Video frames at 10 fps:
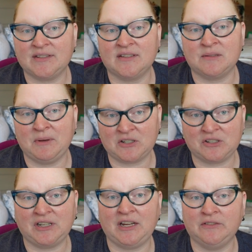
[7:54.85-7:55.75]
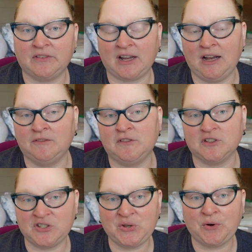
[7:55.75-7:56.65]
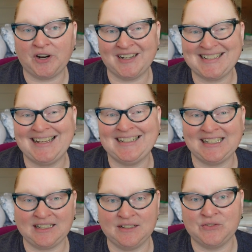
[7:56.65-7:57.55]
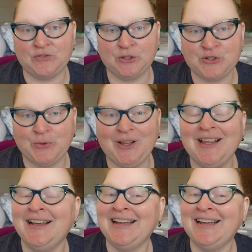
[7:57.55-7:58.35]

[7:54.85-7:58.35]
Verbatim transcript: especially if the conference you are attending is virtual.